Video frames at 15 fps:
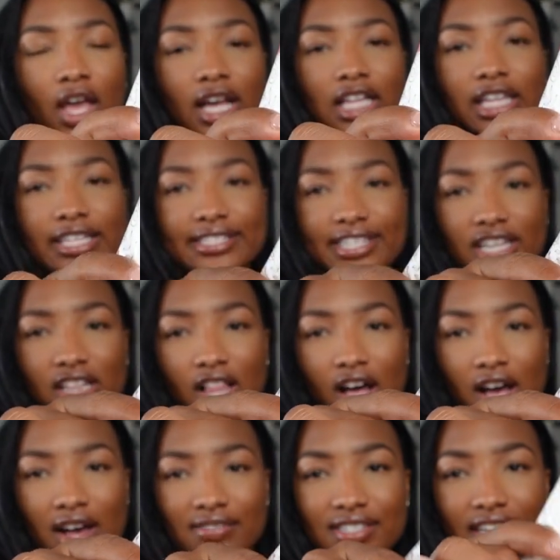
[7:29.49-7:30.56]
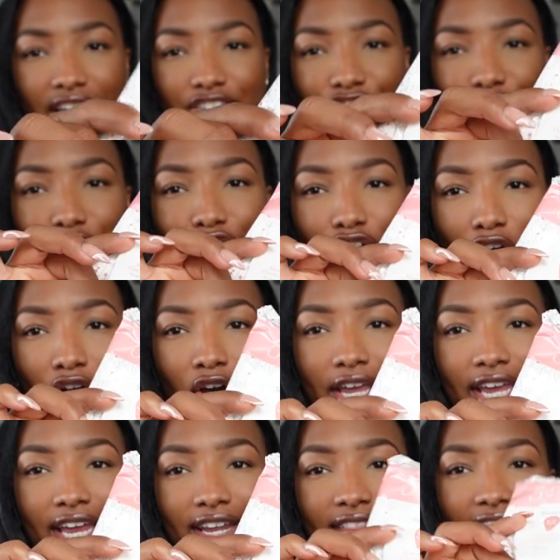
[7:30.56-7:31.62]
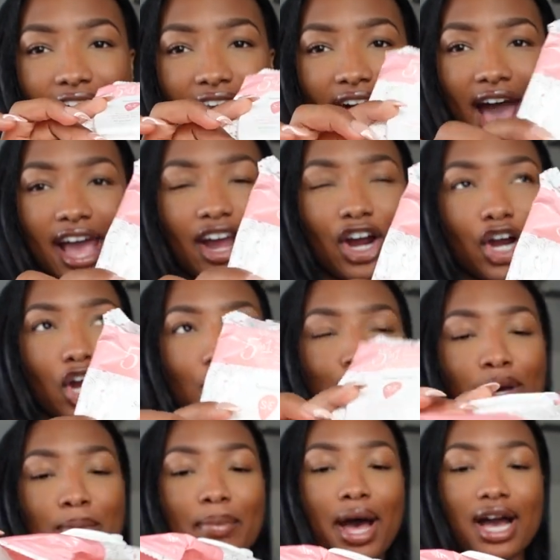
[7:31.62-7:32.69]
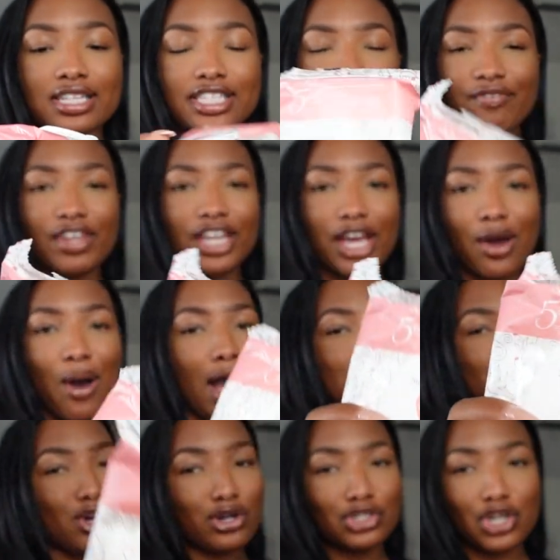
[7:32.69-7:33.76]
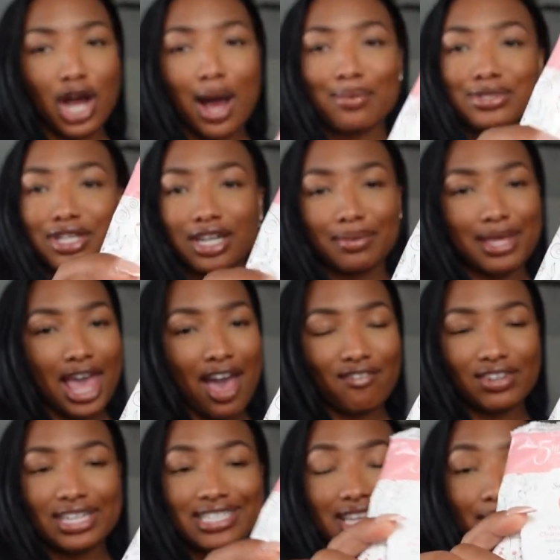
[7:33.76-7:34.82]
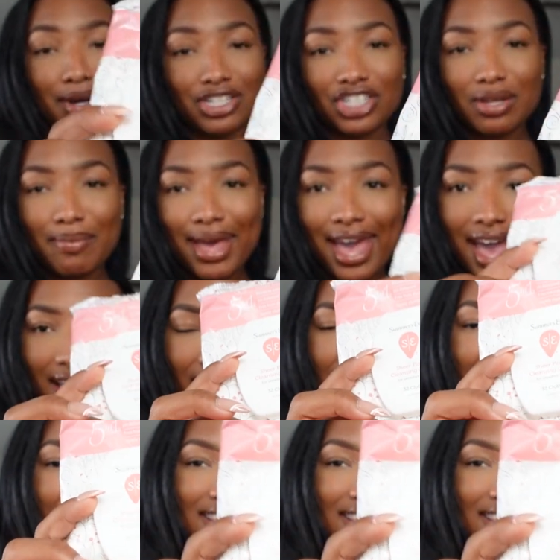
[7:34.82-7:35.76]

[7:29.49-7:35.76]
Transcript: cleansing cloths that I showed y'all in that iHerb unboxing video. I told y'all I was gonna be having these in my gym bag.